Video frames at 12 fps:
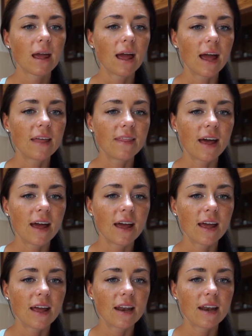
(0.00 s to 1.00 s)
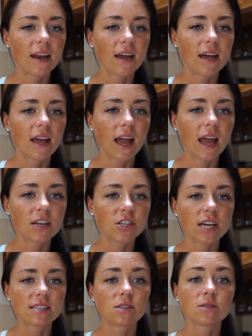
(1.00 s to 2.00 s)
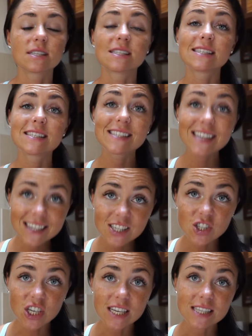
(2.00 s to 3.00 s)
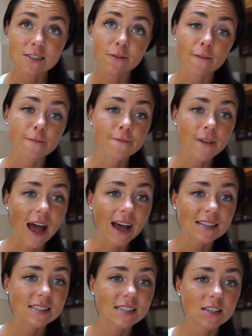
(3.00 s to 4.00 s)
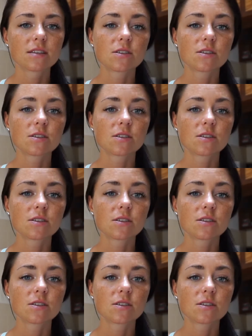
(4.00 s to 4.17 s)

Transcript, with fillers: And then AGS uses six genes for fats.